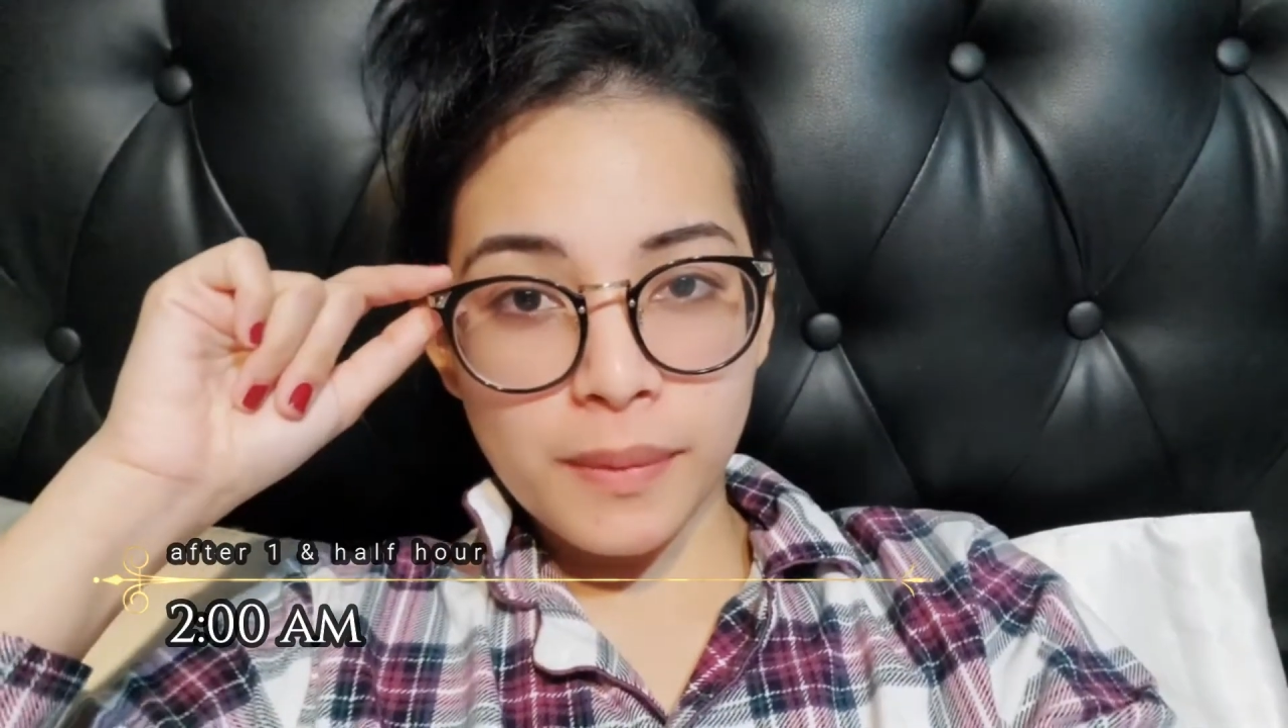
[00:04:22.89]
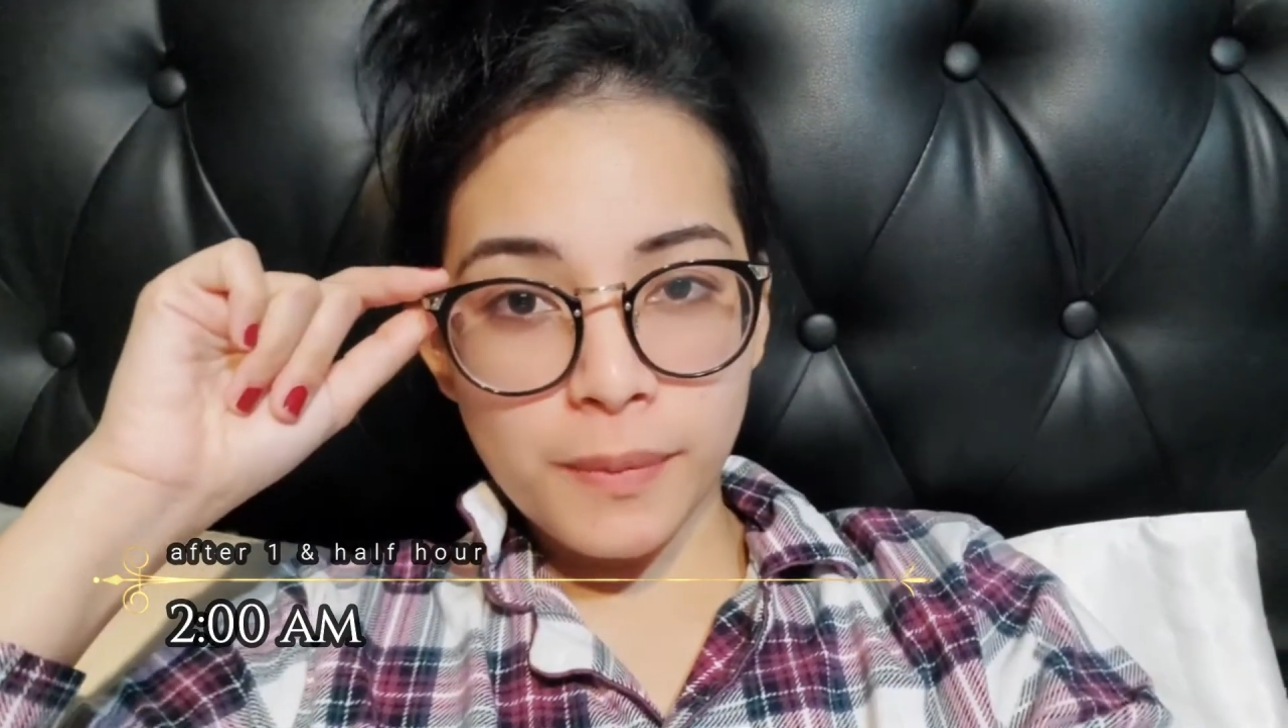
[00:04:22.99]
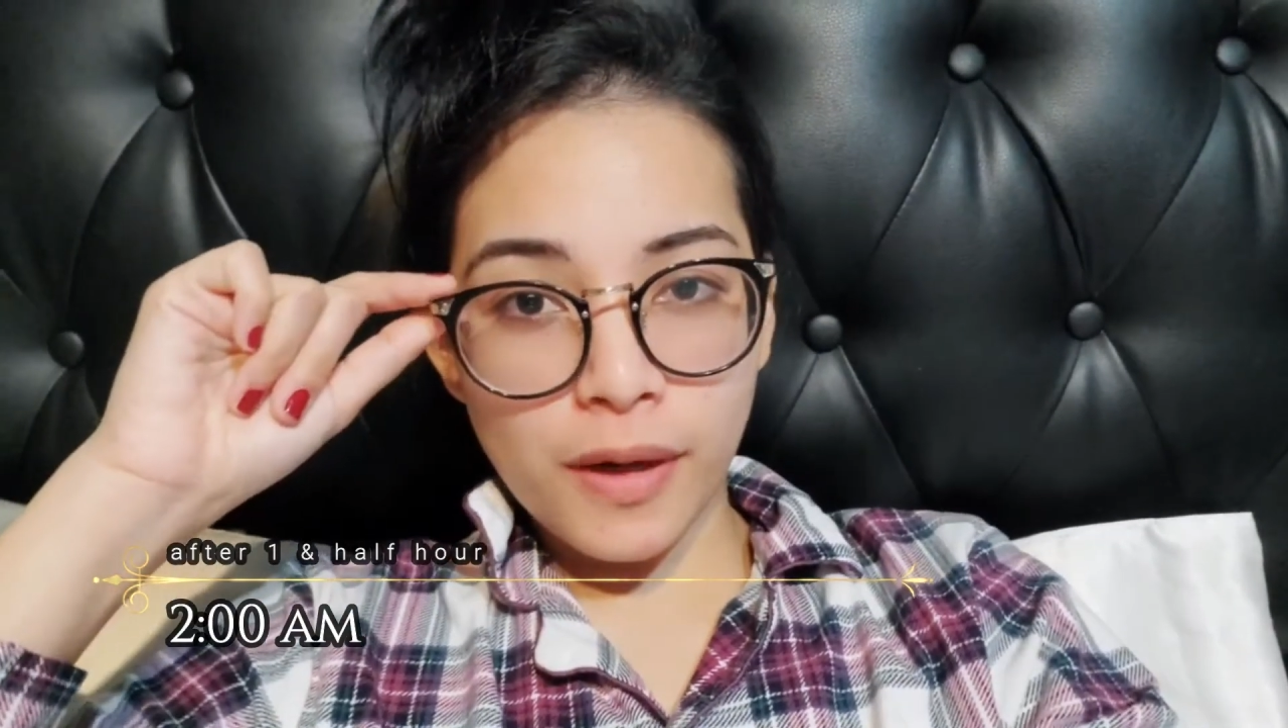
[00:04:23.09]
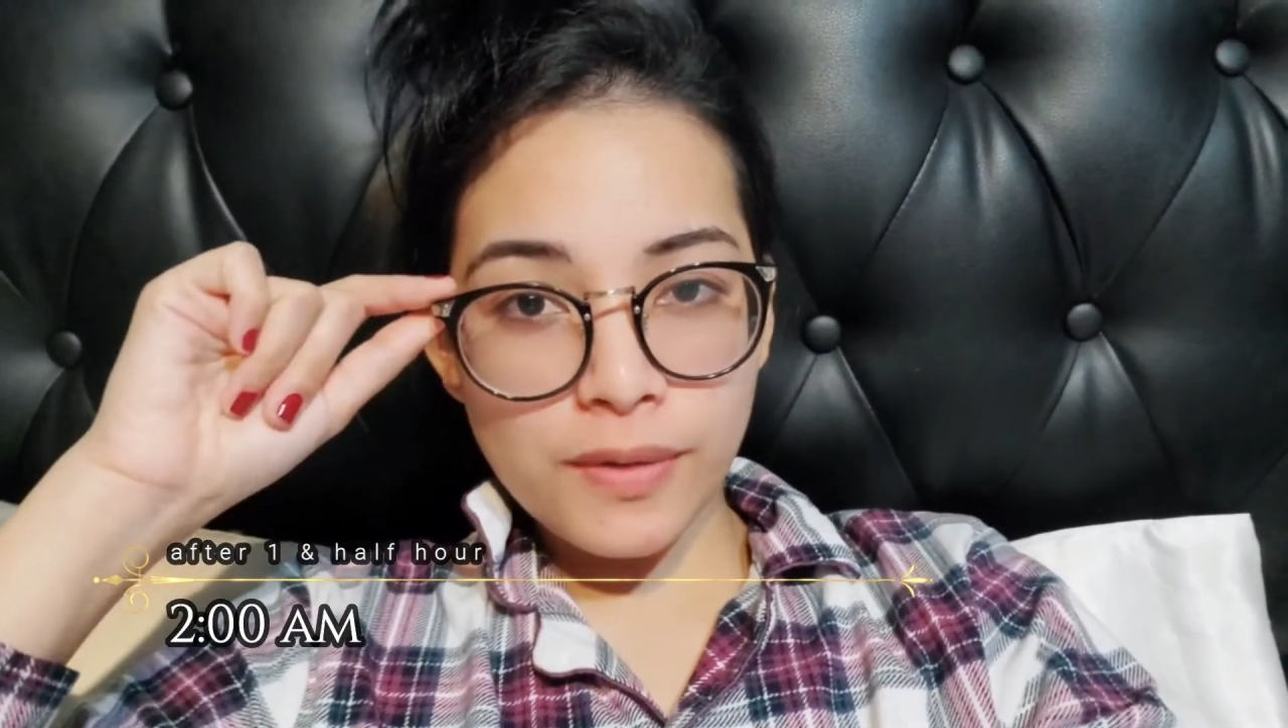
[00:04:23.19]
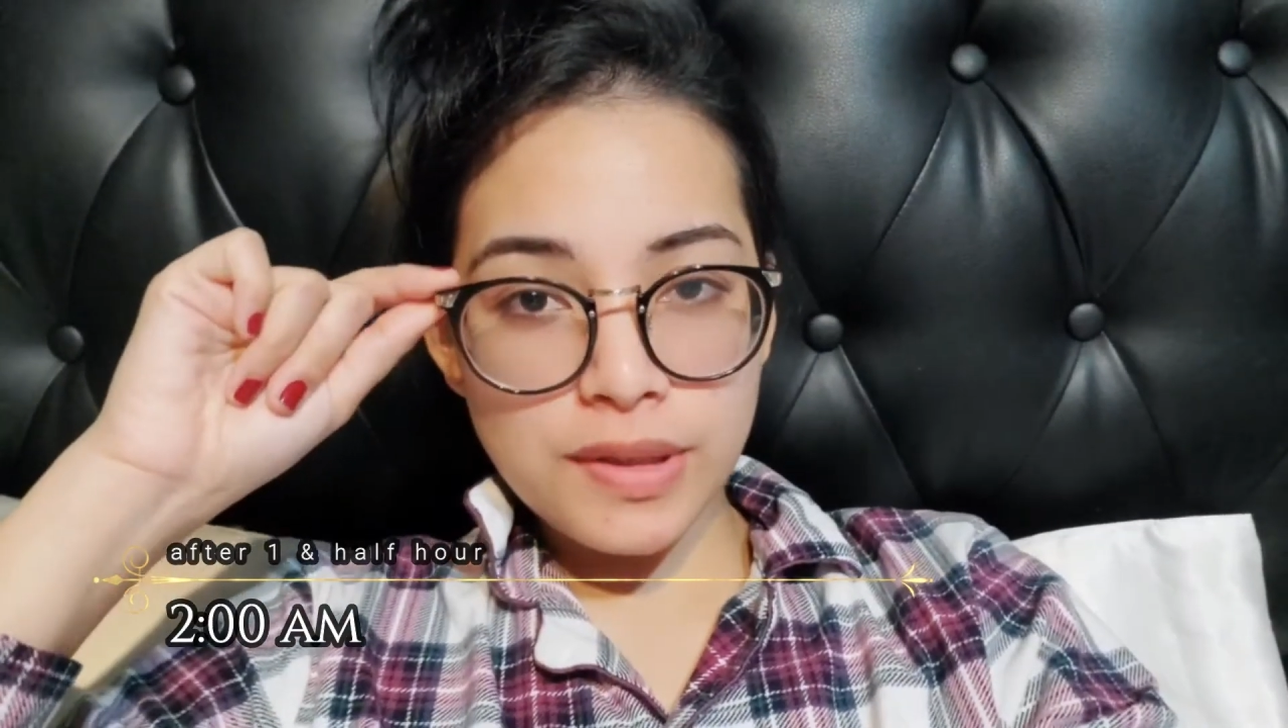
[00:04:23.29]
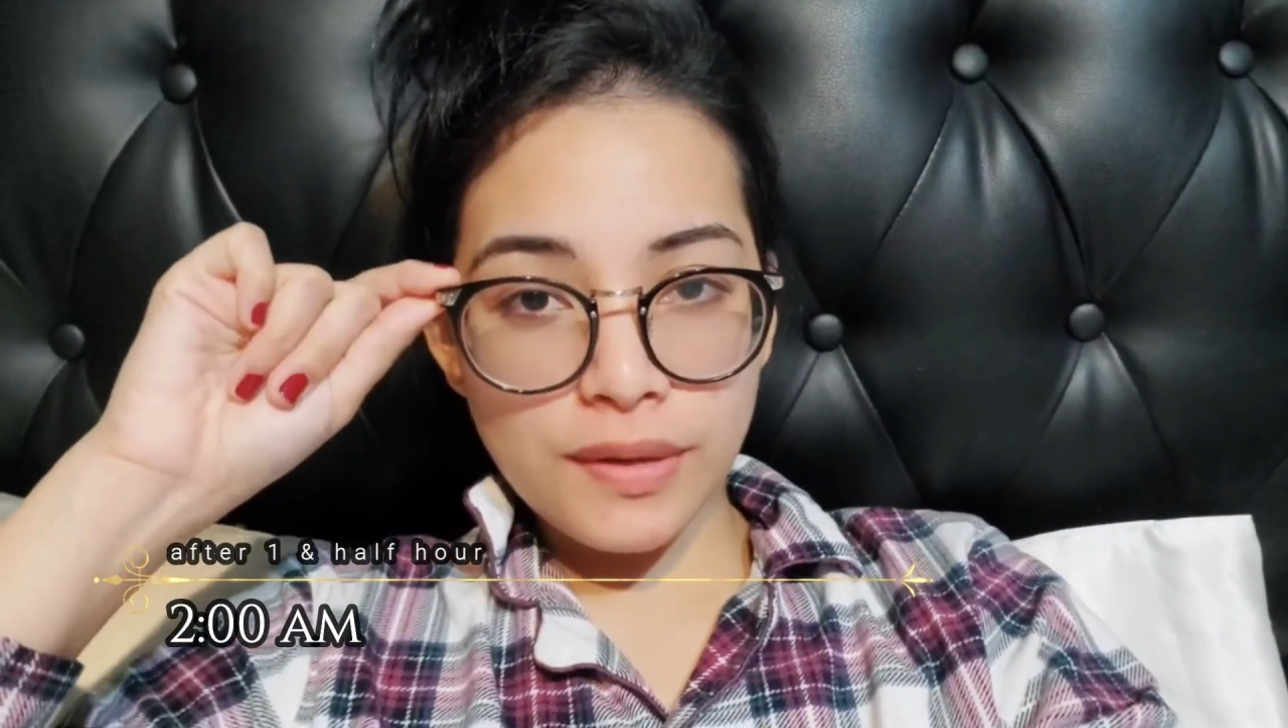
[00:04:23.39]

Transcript: brows